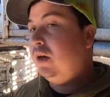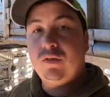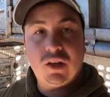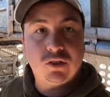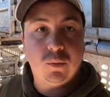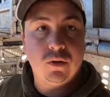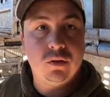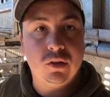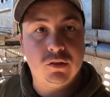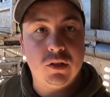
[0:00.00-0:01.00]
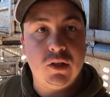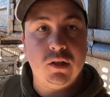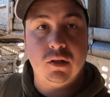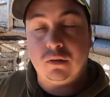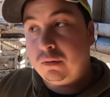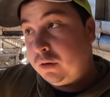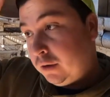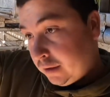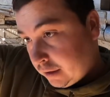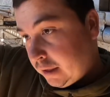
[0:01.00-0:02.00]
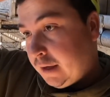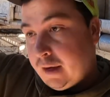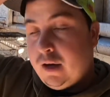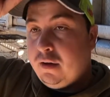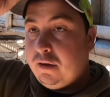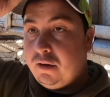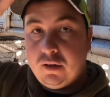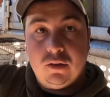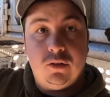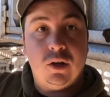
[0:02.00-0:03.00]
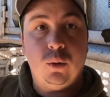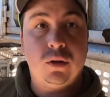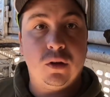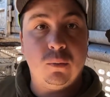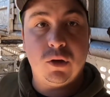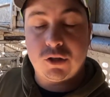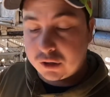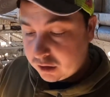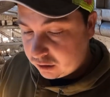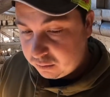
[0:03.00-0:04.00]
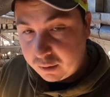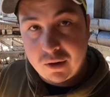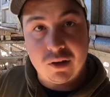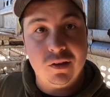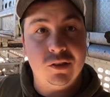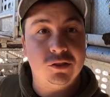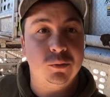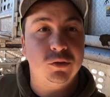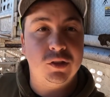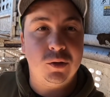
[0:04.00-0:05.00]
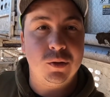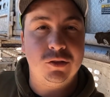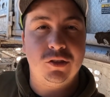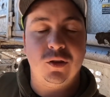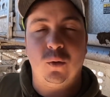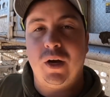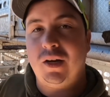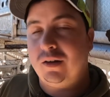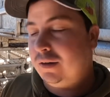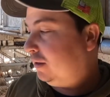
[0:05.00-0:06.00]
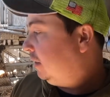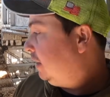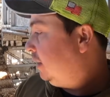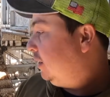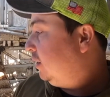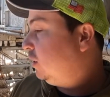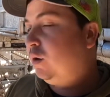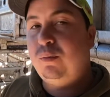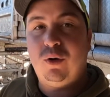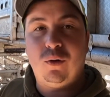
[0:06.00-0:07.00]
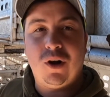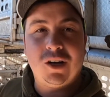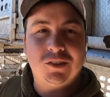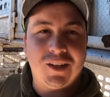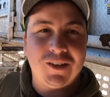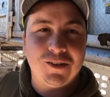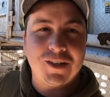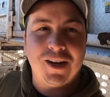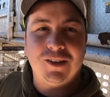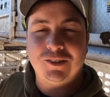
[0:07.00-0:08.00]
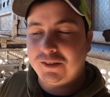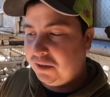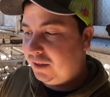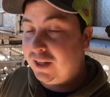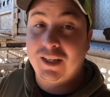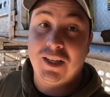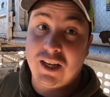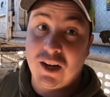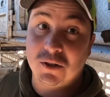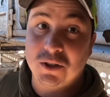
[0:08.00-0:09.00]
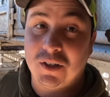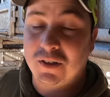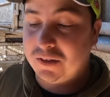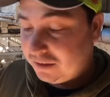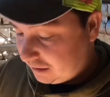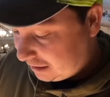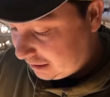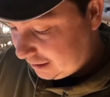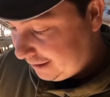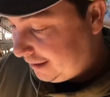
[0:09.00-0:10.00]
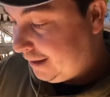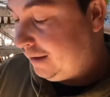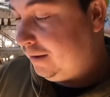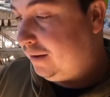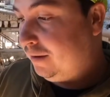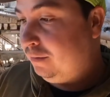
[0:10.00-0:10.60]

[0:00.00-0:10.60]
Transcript: I've got some other things I need to deal with on my truck. Maybe I'll give you some secrets to the way to pull rocks out of your tires like a cattle trucker. And